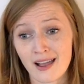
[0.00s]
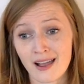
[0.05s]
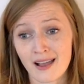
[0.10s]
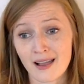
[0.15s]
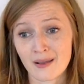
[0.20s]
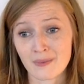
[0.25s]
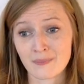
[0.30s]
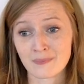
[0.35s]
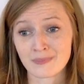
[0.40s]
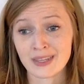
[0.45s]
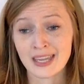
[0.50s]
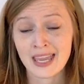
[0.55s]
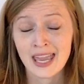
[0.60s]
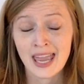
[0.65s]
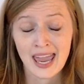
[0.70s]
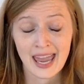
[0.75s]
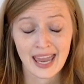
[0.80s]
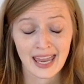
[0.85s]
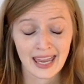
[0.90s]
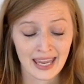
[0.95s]
Um,
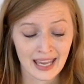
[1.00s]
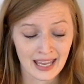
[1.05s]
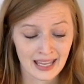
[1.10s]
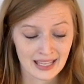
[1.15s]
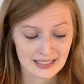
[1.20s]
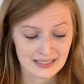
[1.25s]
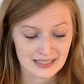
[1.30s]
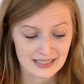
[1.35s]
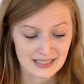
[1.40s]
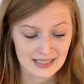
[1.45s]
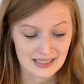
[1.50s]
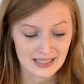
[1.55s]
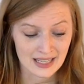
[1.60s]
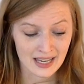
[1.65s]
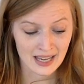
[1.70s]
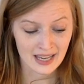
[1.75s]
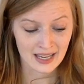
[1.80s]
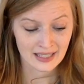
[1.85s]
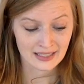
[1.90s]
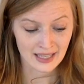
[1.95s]
and
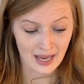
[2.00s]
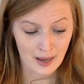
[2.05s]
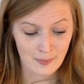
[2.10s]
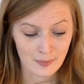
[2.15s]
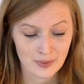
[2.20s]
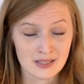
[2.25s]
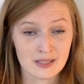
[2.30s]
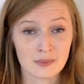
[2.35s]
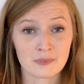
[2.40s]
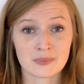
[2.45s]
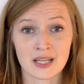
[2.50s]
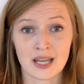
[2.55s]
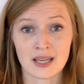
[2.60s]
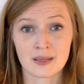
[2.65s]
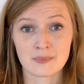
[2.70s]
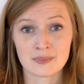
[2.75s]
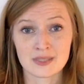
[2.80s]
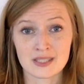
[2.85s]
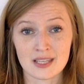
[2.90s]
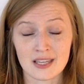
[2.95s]
uh, yeah, but
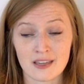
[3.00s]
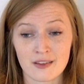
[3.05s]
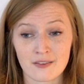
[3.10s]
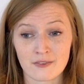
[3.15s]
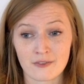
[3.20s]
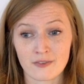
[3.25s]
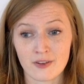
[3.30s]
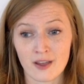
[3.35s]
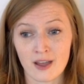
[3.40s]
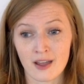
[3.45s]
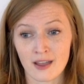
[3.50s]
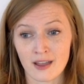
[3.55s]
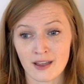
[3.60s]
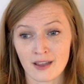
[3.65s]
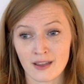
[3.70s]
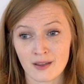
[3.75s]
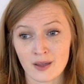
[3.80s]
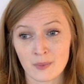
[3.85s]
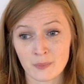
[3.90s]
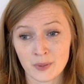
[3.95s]
sometimes if
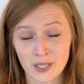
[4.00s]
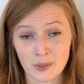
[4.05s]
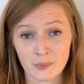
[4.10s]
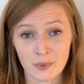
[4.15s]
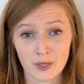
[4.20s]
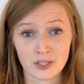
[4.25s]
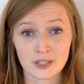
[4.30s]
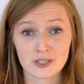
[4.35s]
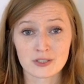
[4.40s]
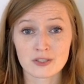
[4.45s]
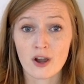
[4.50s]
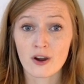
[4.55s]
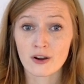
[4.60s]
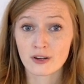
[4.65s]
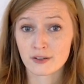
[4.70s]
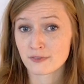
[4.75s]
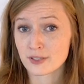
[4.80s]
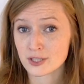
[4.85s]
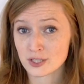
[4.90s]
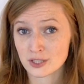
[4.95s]
uh, a peanut butter is
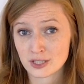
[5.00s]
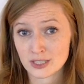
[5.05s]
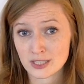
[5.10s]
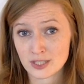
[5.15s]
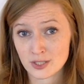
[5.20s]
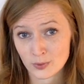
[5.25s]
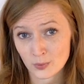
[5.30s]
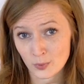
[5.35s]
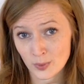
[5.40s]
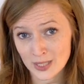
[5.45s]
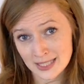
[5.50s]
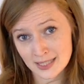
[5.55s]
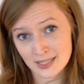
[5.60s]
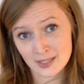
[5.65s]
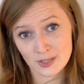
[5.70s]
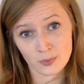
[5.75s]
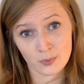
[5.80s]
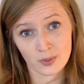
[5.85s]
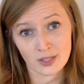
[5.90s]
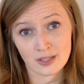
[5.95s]
artificially
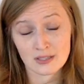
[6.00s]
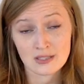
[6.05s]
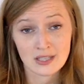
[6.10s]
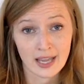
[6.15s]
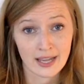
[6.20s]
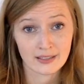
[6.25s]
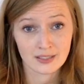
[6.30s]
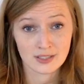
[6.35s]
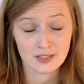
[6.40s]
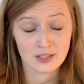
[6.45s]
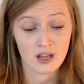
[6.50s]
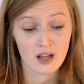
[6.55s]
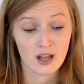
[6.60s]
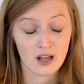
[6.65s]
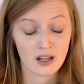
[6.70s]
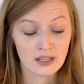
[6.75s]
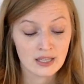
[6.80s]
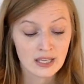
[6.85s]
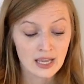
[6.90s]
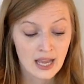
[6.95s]
sweetened with
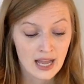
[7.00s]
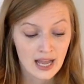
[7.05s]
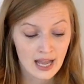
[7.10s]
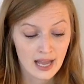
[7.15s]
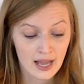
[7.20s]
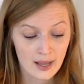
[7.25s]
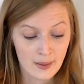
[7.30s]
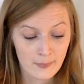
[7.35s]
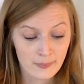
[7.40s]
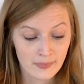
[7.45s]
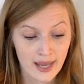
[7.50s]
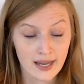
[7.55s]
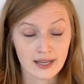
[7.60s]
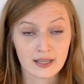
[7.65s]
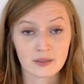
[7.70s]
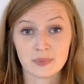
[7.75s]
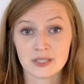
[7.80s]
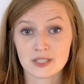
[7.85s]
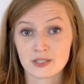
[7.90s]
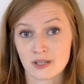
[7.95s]
xylitol, um, that
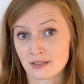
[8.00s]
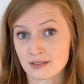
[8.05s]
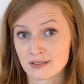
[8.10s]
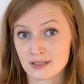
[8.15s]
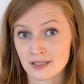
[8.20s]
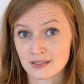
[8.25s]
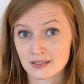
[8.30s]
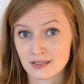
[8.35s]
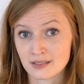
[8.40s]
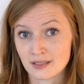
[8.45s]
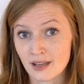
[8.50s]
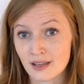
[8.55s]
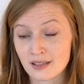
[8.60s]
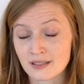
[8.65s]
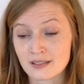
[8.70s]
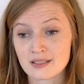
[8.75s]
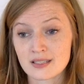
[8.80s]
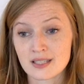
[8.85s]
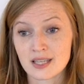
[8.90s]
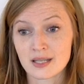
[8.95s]
can be toxic to
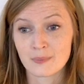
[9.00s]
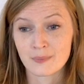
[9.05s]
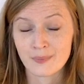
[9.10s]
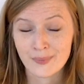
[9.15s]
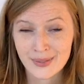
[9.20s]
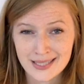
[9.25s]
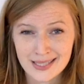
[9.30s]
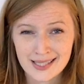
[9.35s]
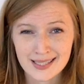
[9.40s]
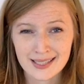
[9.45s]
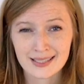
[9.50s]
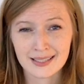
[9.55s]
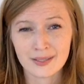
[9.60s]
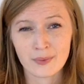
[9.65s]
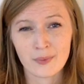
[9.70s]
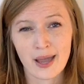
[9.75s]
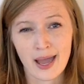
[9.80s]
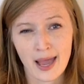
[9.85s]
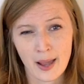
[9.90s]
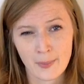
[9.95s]
dogs. And basically
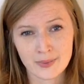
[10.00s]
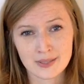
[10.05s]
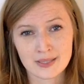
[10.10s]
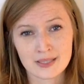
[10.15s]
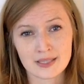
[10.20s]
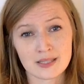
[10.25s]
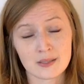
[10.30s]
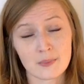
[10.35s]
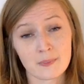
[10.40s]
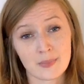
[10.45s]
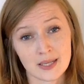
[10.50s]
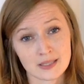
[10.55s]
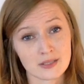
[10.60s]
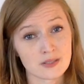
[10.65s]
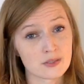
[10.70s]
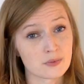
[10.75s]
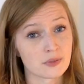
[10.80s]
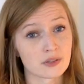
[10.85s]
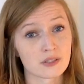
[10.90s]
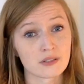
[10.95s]
what happens is it
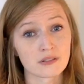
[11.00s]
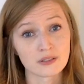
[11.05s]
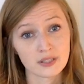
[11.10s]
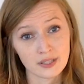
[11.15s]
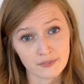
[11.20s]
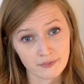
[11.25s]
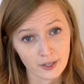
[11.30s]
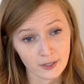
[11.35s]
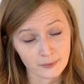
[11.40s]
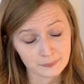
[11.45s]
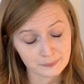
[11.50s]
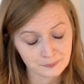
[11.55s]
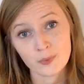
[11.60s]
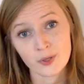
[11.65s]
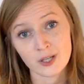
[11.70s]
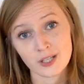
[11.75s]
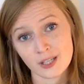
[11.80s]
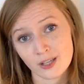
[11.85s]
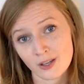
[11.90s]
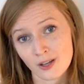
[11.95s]
messes with their liver.
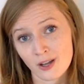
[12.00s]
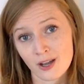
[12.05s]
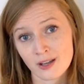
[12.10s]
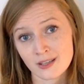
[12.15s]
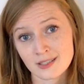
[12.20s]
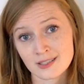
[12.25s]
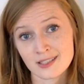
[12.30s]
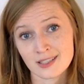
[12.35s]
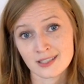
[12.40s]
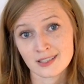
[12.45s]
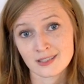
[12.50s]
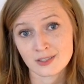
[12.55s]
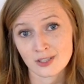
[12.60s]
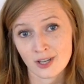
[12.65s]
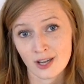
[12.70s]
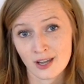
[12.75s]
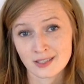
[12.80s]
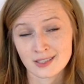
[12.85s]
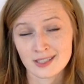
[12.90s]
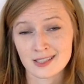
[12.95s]
What it can cause in
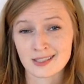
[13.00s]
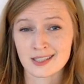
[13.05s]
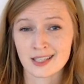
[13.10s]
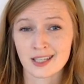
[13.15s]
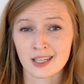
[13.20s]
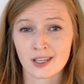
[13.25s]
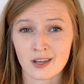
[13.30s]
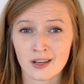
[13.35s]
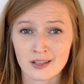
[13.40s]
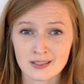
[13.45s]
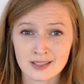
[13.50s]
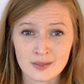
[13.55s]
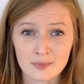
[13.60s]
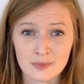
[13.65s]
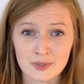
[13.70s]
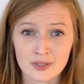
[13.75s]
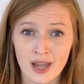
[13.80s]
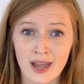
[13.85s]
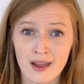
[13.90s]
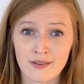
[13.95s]
dogs is it can cause
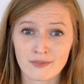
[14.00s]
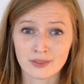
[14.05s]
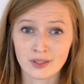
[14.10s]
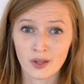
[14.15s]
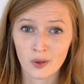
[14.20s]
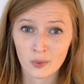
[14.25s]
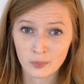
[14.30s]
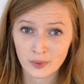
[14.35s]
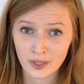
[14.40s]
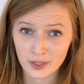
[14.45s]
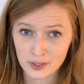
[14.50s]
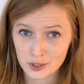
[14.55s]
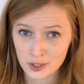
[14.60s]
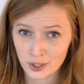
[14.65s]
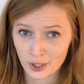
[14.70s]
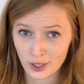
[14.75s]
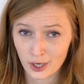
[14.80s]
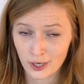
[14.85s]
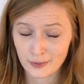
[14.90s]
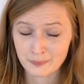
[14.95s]
them to have low blood
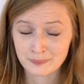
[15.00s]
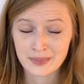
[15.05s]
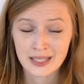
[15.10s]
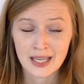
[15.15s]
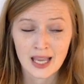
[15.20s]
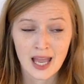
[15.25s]
sugar.